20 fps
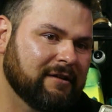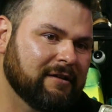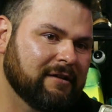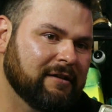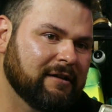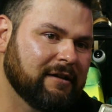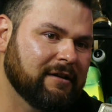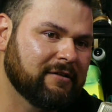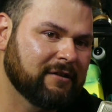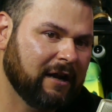
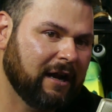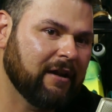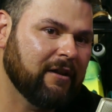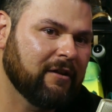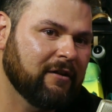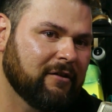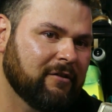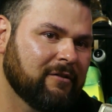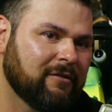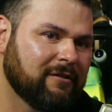And he said, I
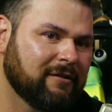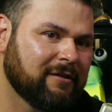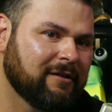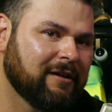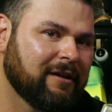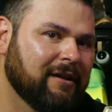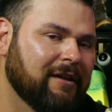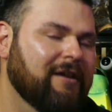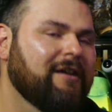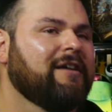know.
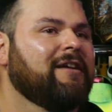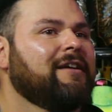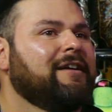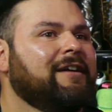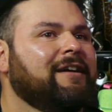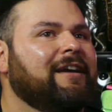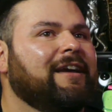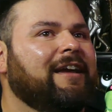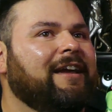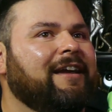
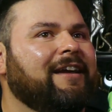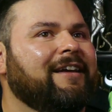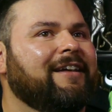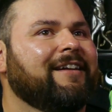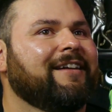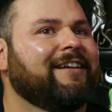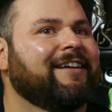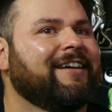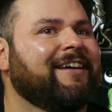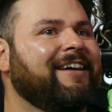
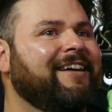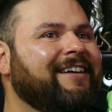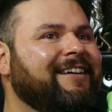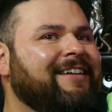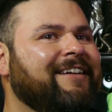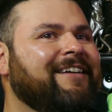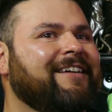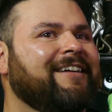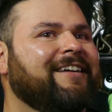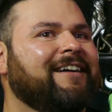And
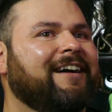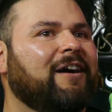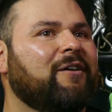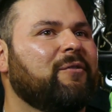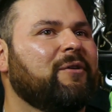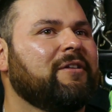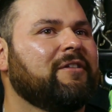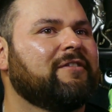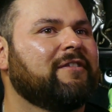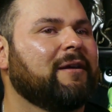I
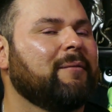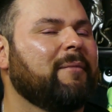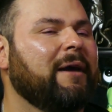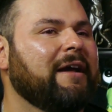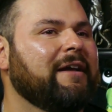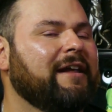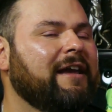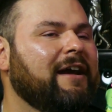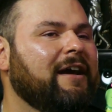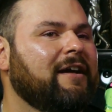went and sat back
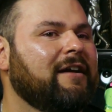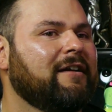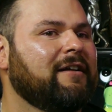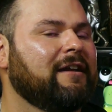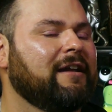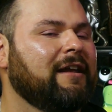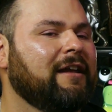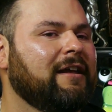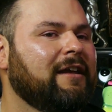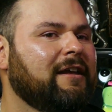down,
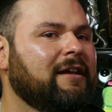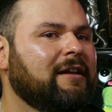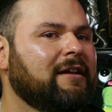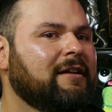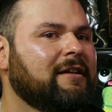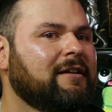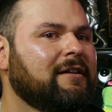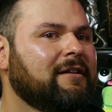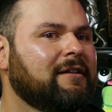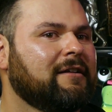and